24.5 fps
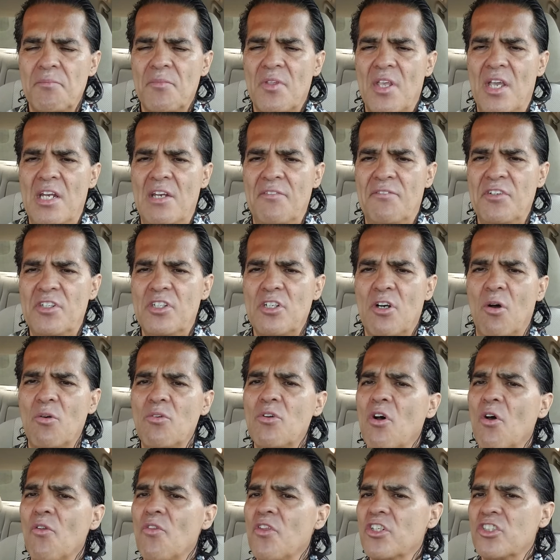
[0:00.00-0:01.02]
And if you don't
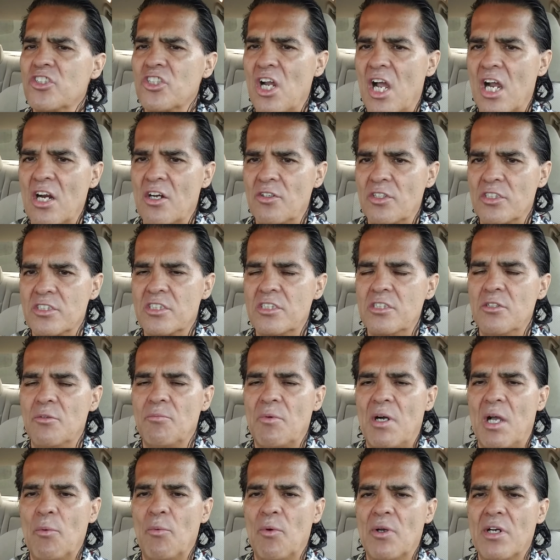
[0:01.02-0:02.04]
know the chakras, you
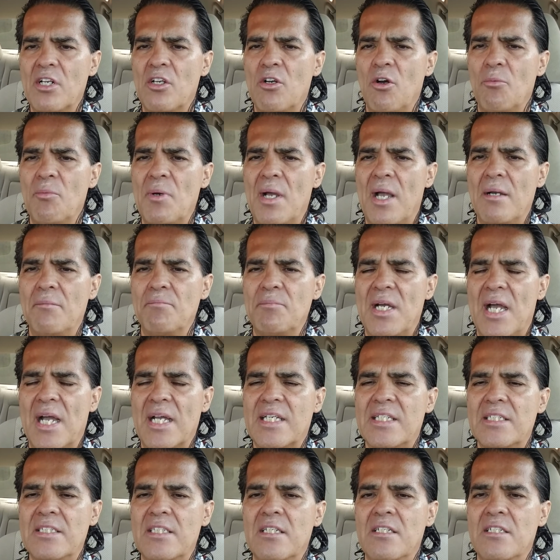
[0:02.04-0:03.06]
might want to go
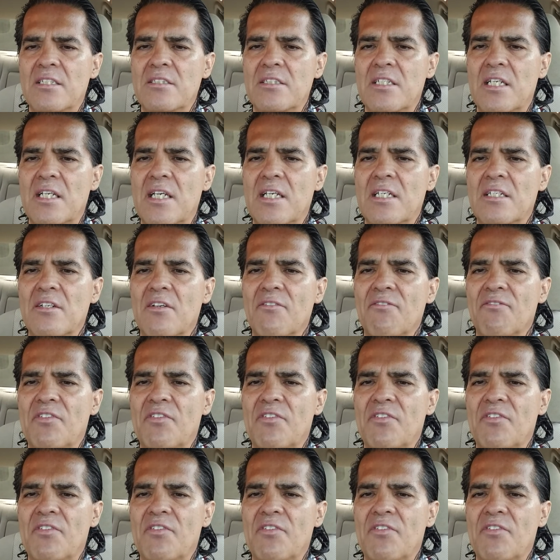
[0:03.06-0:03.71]
back and